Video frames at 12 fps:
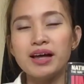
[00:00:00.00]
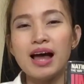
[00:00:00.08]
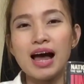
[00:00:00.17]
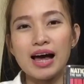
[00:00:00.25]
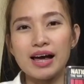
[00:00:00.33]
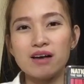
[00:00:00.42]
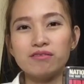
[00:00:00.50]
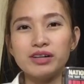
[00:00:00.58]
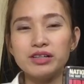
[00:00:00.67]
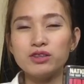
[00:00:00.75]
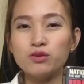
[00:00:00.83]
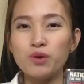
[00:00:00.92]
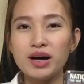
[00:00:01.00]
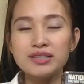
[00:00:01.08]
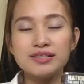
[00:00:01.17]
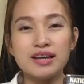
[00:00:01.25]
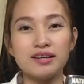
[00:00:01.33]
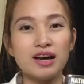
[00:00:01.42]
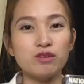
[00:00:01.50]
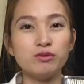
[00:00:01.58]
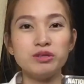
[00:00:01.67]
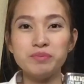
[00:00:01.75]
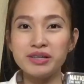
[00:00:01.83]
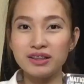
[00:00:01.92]
I have read it twice and I will
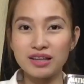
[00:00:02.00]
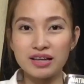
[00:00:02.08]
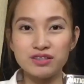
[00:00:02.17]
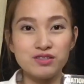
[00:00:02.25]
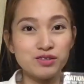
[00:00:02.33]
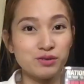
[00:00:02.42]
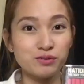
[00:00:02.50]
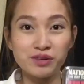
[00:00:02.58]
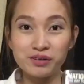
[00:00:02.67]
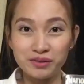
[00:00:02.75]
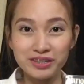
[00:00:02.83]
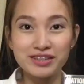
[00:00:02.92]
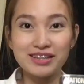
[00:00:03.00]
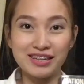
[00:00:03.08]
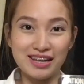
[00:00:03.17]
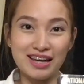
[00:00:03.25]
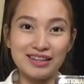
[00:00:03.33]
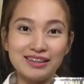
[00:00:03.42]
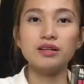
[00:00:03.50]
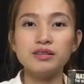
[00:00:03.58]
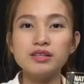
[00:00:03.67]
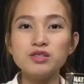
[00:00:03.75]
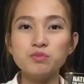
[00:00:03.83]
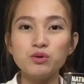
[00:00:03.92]
be glad to reread it again.
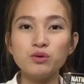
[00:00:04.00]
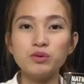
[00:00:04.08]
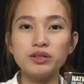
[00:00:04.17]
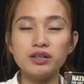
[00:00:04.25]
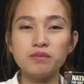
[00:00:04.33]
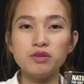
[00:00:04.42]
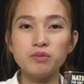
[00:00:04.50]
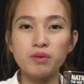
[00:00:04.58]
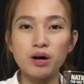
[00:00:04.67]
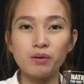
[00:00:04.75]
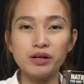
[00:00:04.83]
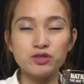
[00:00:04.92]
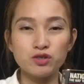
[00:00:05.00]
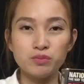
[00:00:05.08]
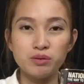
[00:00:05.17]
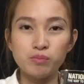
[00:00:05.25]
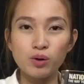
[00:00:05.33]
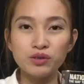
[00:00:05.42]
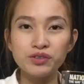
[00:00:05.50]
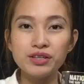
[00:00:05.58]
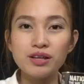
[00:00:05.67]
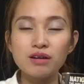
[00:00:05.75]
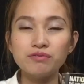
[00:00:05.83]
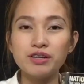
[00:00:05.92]
This book will give you power to be bold
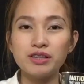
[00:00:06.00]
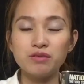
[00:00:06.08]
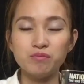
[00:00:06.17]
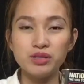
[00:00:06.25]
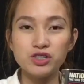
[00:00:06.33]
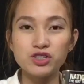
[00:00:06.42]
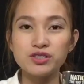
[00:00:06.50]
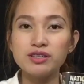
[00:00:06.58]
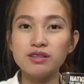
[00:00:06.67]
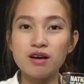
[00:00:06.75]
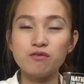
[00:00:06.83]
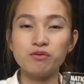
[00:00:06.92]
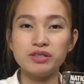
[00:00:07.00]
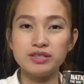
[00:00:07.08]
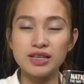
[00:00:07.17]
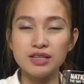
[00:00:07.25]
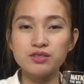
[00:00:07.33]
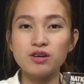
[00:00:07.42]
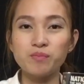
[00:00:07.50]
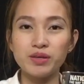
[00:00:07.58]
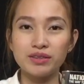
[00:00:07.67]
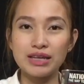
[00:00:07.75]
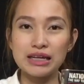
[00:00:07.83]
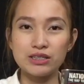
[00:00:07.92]
enough and ambitious enough with sense of
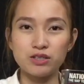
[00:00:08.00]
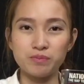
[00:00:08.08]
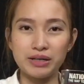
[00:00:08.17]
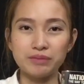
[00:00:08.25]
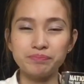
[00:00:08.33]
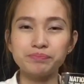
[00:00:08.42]
entitlement.